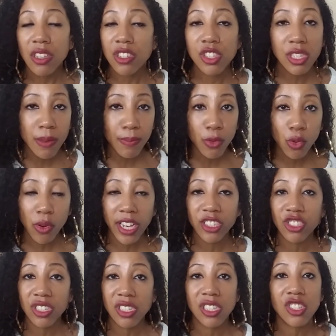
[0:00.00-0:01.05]
Simple
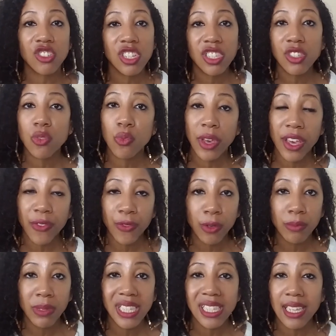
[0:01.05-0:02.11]
questions. It's just a way for
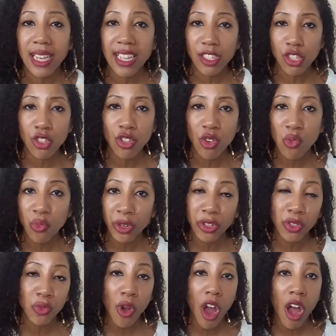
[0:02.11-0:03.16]
me to get to know where
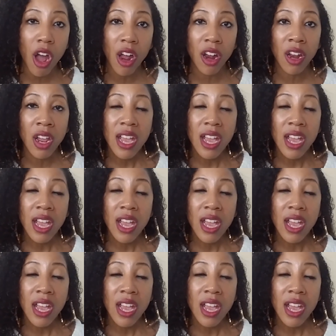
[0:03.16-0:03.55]
you are.